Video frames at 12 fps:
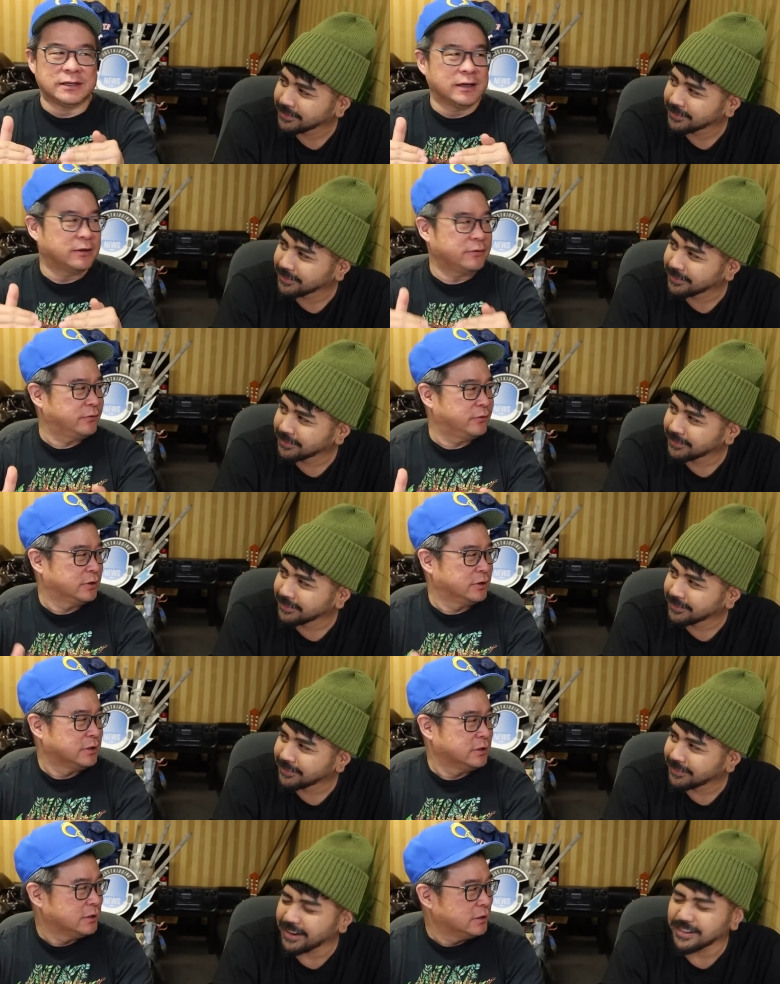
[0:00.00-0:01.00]
Speaker 1: enough?
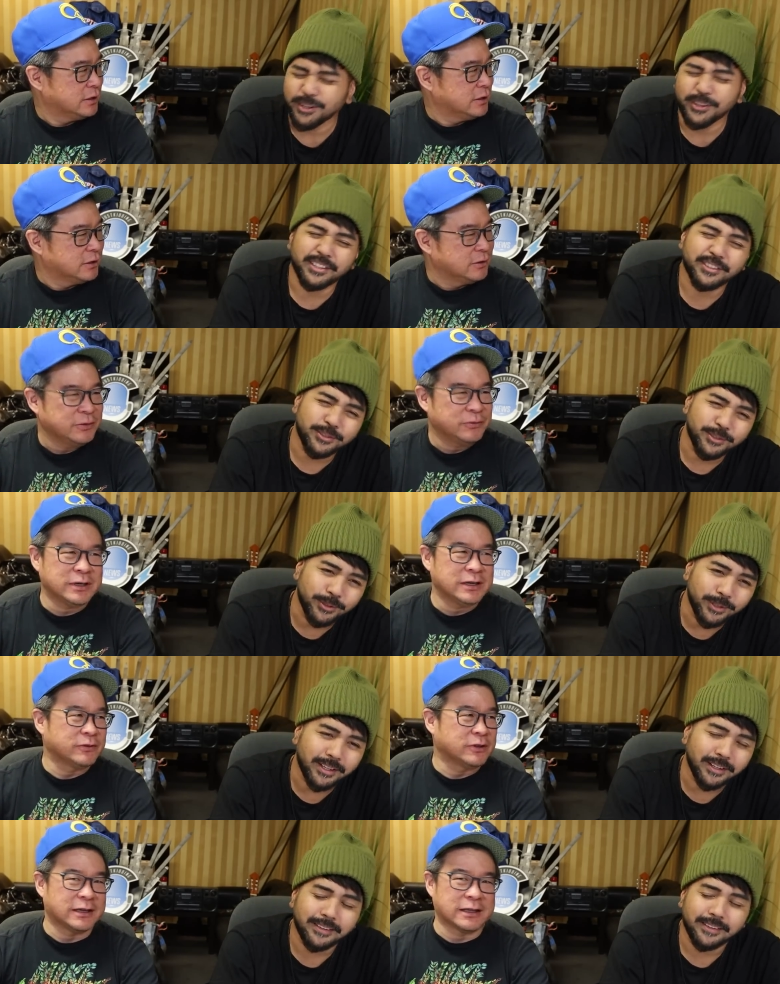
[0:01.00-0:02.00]
Speaker 2: I know that's true. We're
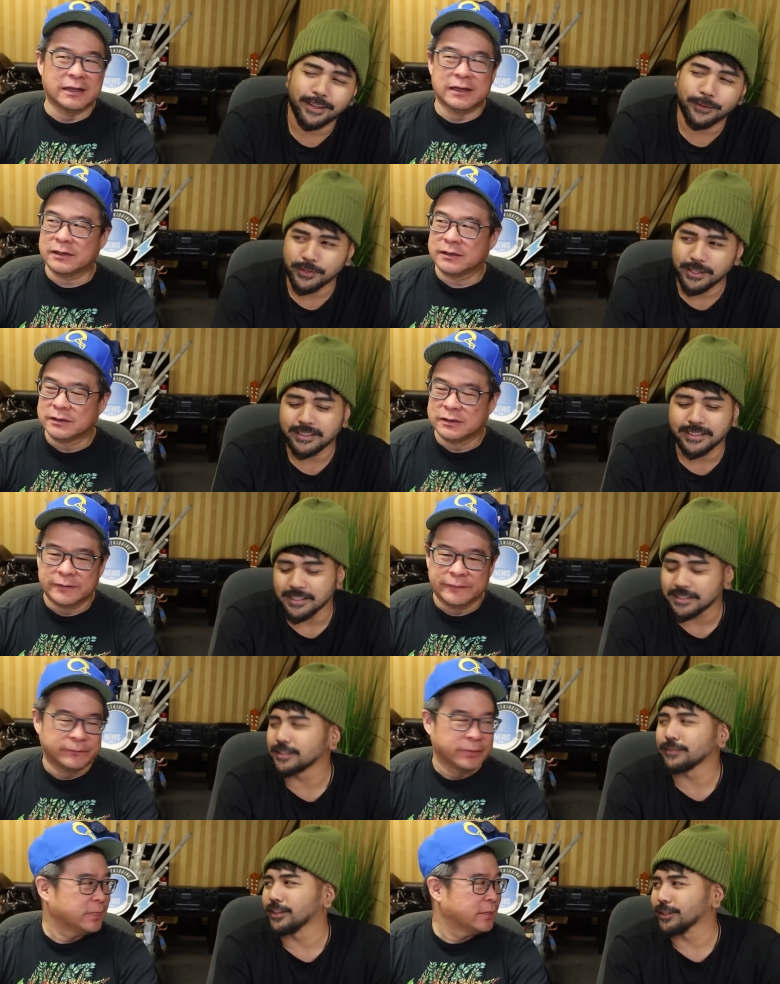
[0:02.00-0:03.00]
never yeah. like that. If the excess
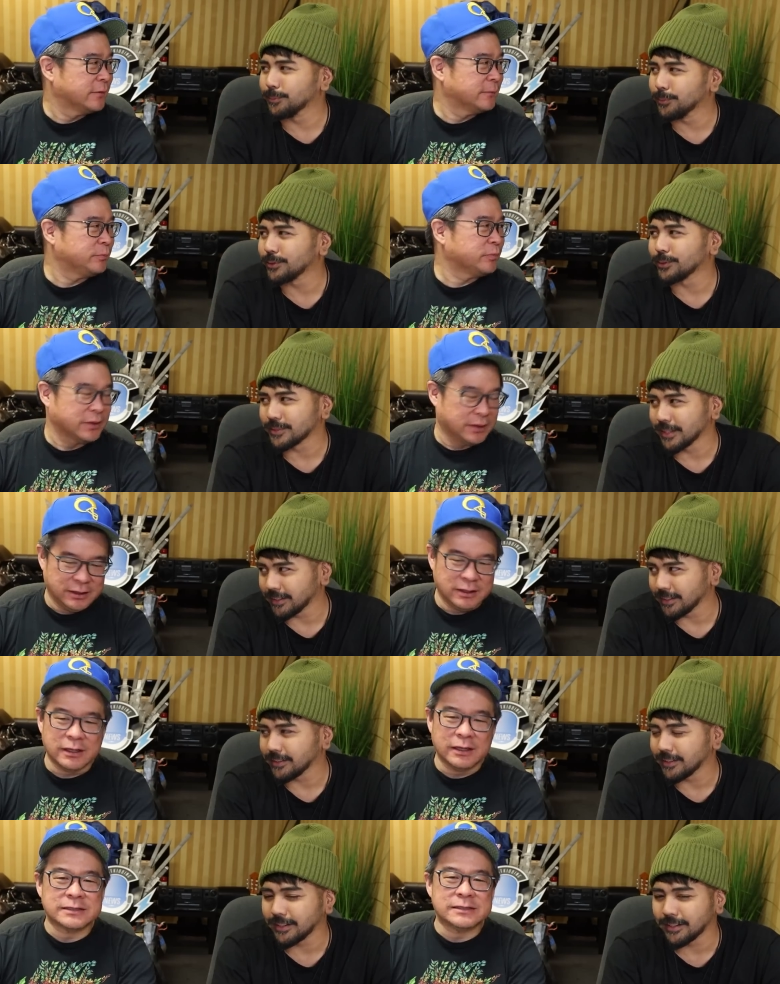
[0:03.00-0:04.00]
is available, you'll take it.
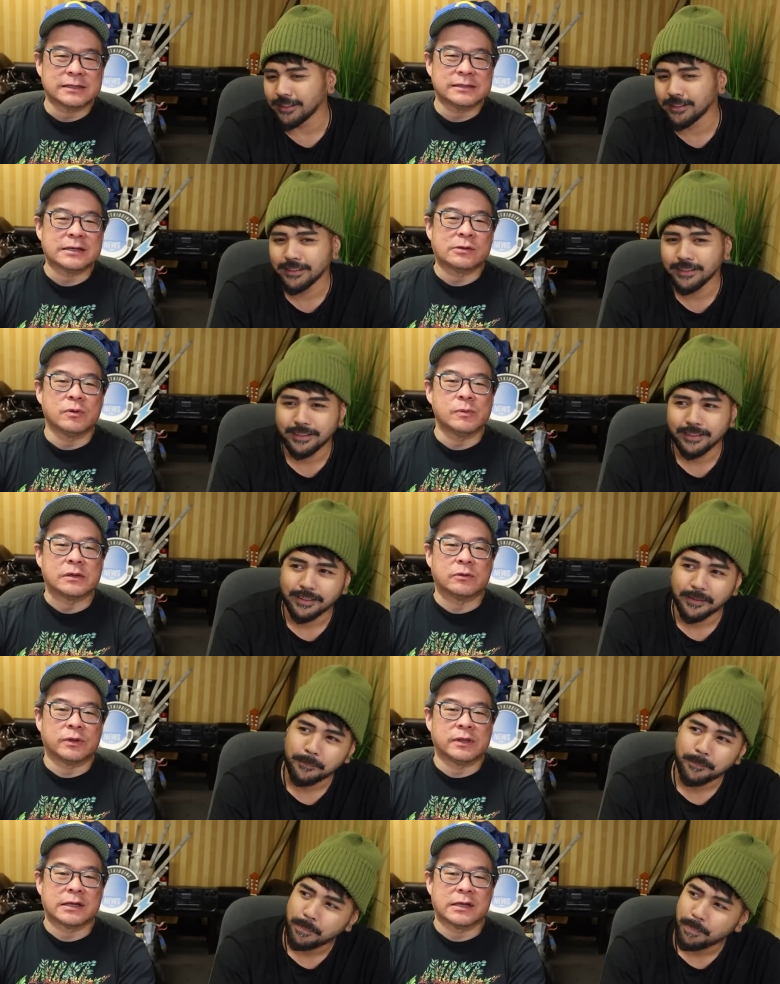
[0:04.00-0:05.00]
it it's, yeah.
Speaker 1: it's like women
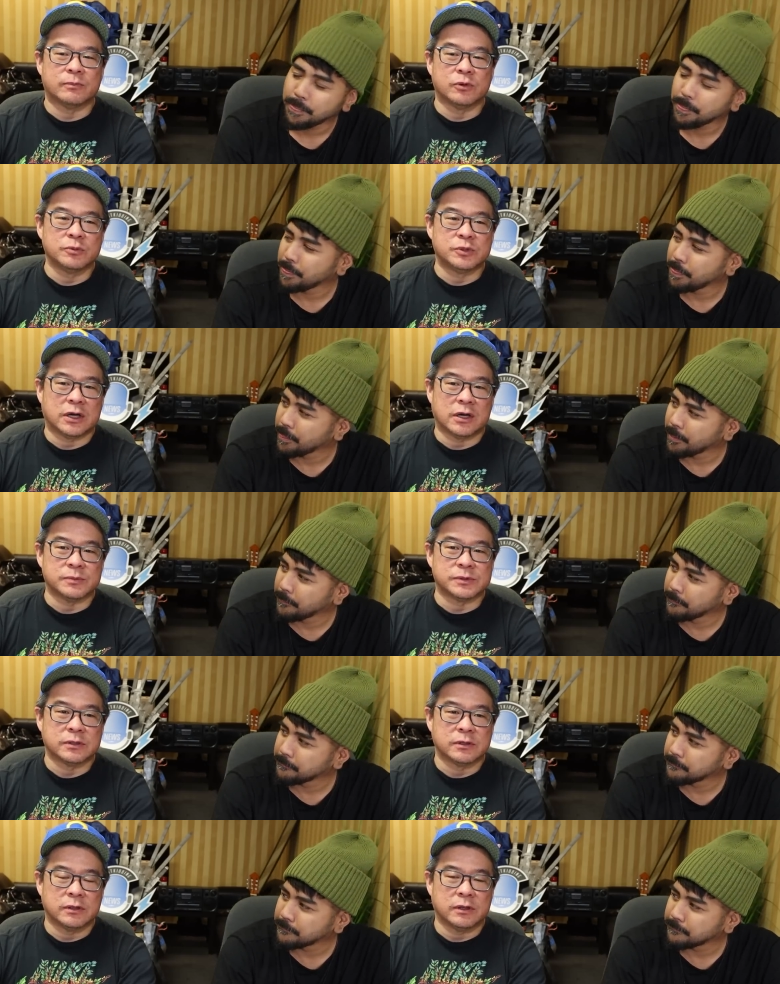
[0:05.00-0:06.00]
when they get boob
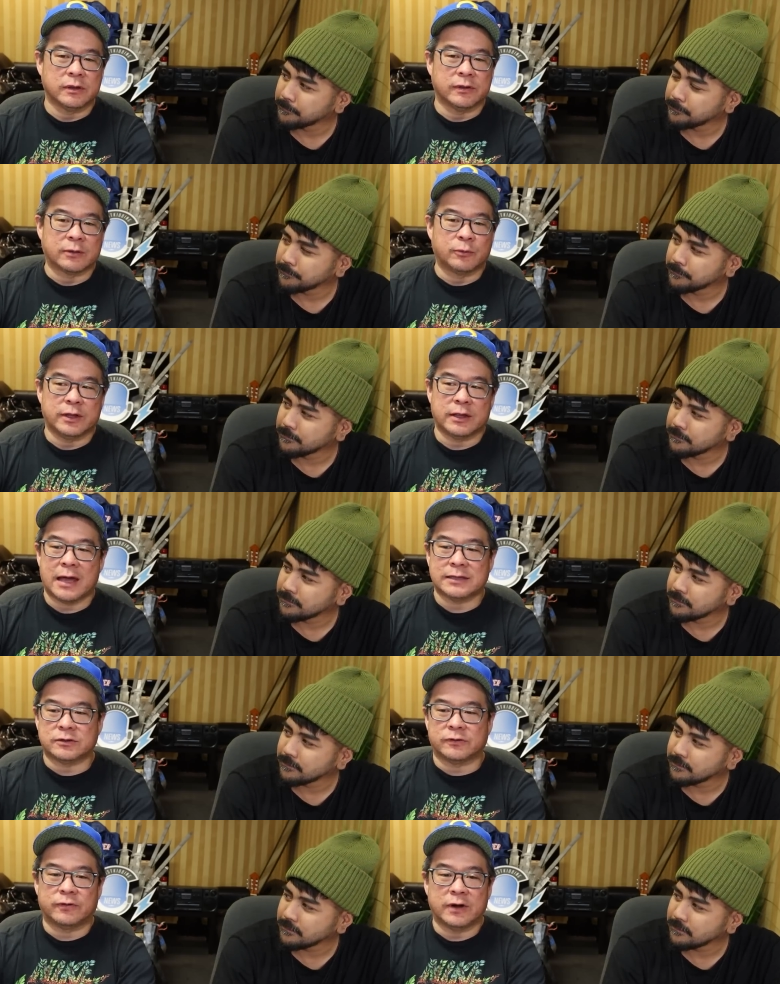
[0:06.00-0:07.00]
jobs like when they
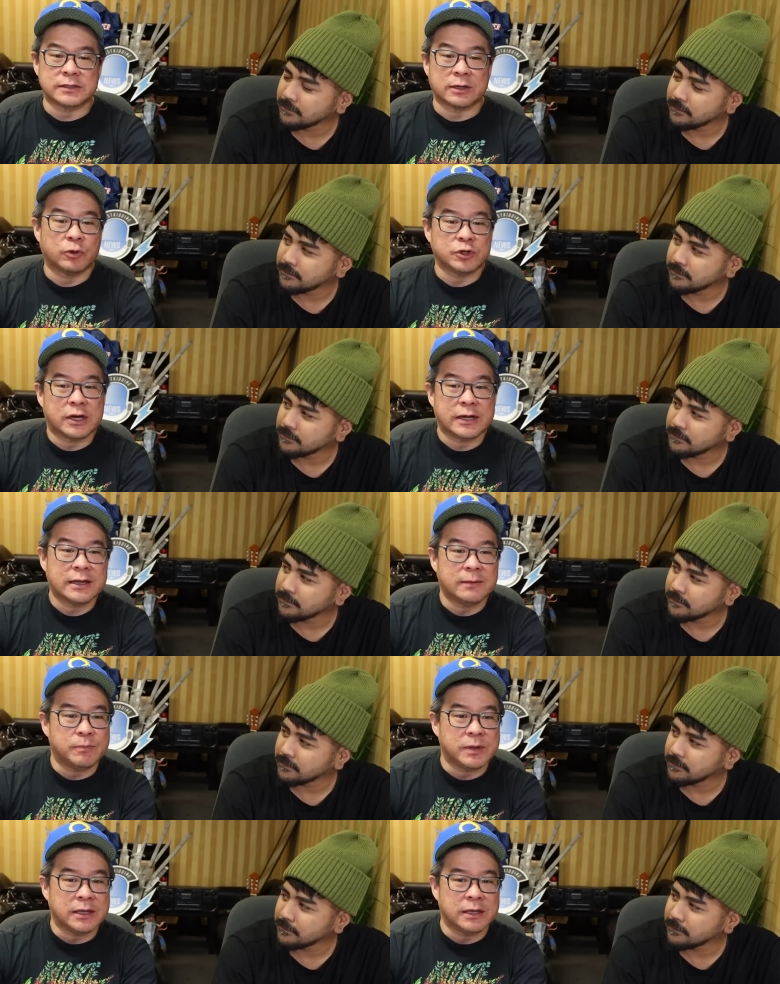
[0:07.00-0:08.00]
ask their friends, like, should I
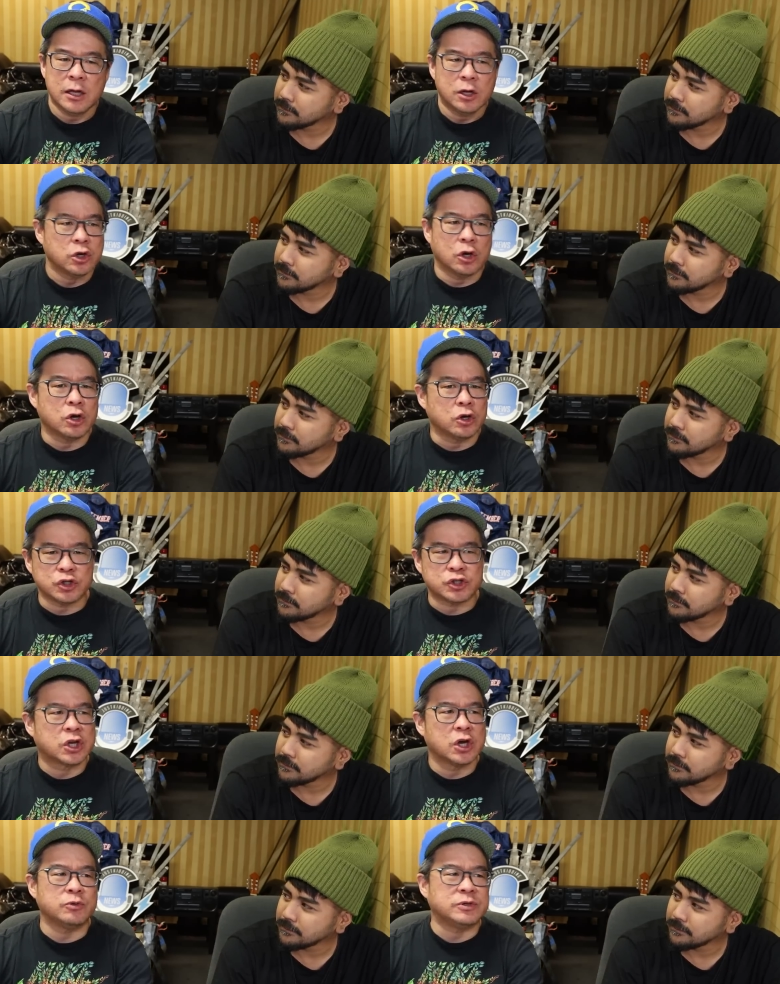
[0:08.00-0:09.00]
get B? No, no,
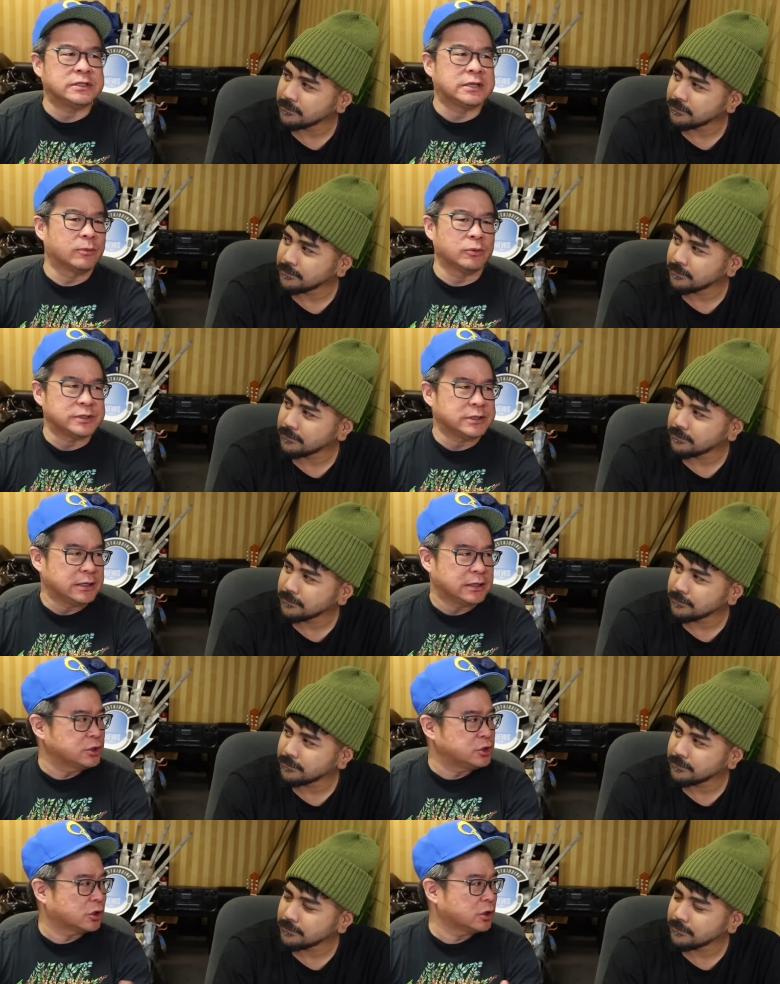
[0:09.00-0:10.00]
just go double D
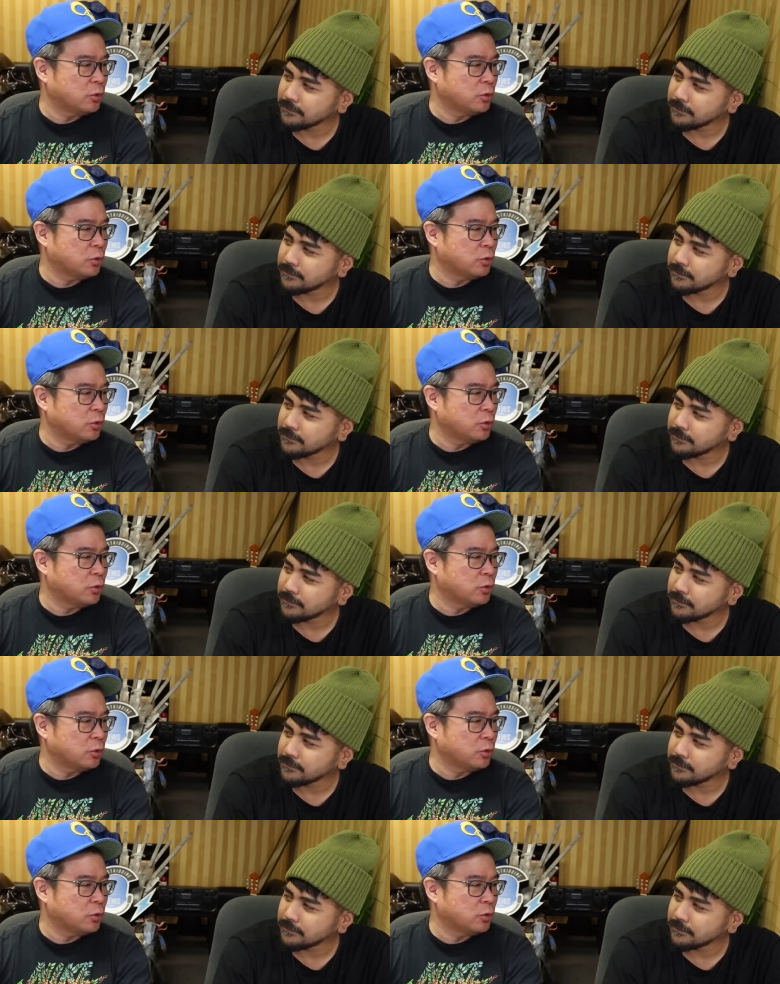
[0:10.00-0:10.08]
because you're